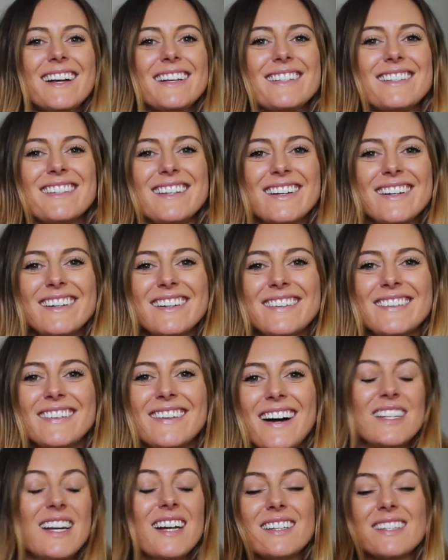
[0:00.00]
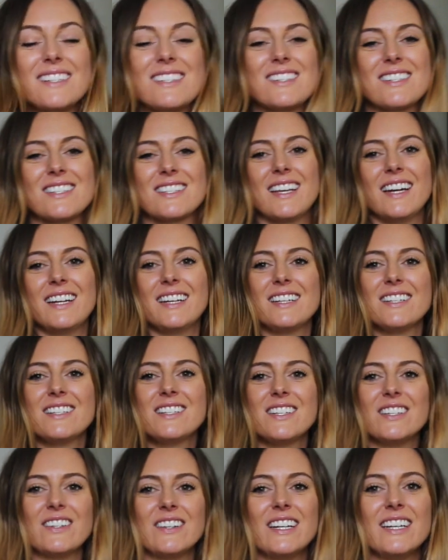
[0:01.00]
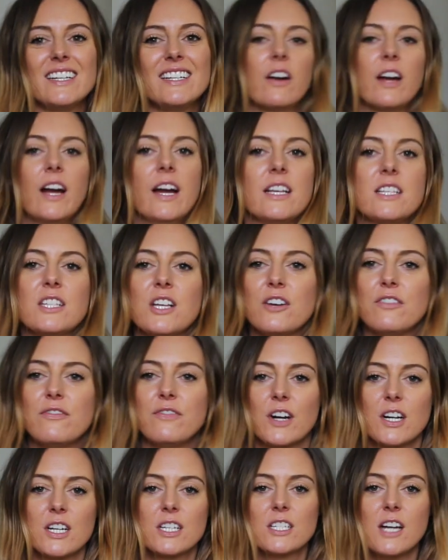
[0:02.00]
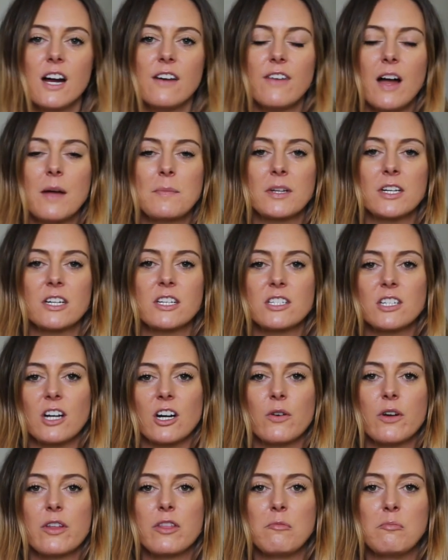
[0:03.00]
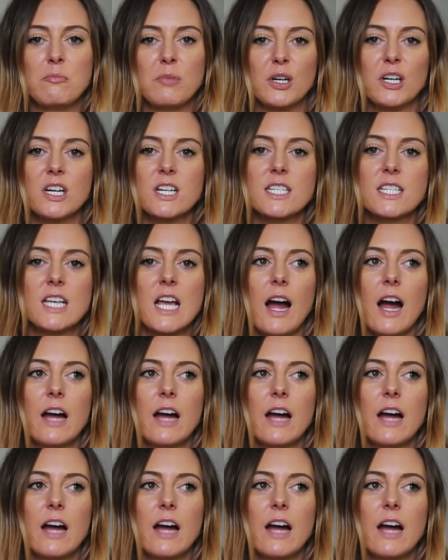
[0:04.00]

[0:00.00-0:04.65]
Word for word: So yeah, let's just get into it. Okay, so first off, I'm gonna start with books.